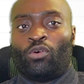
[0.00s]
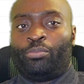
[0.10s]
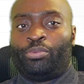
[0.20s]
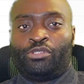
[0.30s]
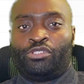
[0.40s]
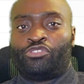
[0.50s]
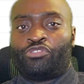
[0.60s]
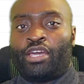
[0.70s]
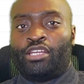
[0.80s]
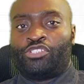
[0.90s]
or boost your
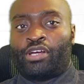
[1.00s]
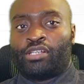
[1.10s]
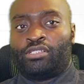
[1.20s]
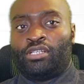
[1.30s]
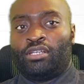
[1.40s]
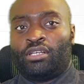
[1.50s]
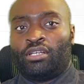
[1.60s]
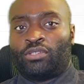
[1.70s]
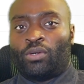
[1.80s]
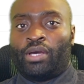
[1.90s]
trading strategy,
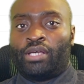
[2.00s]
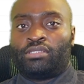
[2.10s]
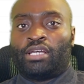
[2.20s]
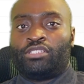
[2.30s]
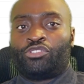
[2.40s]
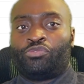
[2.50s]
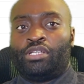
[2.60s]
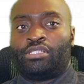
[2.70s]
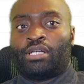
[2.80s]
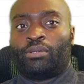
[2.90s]
don't hesitate to
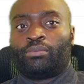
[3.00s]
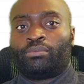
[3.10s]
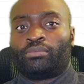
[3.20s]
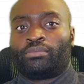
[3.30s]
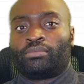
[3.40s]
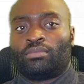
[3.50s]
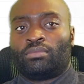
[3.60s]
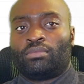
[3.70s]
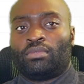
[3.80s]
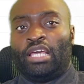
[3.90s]
reach out.
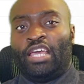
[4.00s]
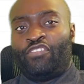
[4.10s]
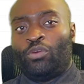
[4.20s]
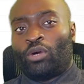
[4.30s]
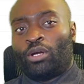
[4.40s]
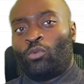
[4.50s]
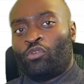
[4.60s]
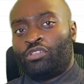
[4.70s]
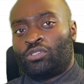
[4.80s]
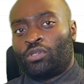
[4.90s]
If you want
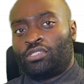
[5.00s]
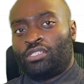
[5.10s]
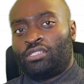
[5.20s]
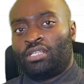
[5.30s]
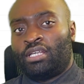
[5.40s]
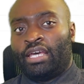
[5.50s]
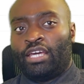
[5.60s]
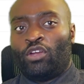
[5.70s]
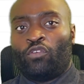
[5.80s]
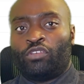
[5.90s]
more resources,
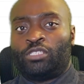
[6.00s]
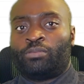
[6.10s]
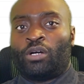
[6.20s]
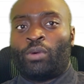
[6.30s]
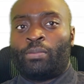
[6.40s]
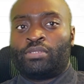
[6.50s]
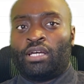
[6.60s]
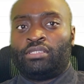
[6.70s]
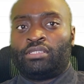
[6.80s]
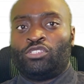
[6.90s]
head over to my
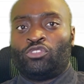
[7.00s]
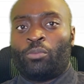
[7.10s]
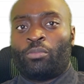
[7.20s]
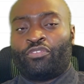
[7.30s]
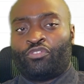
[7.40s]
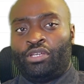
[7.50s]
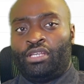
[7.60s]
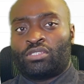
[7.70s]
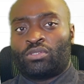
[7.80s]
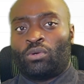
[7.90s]
website and join my free
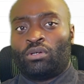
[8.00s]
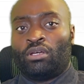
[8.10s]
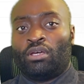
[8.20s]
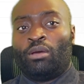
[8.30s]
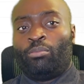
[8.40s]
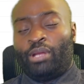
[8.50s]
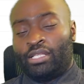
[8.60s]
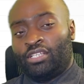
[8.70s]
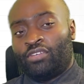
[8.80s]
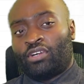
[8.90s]
Discord.
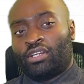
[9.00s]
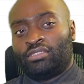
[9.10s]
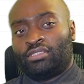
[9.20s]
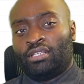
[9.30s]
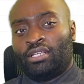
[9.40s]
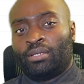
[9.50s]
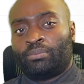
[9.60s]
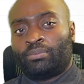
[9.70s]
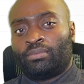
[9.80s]
Plenty of content there.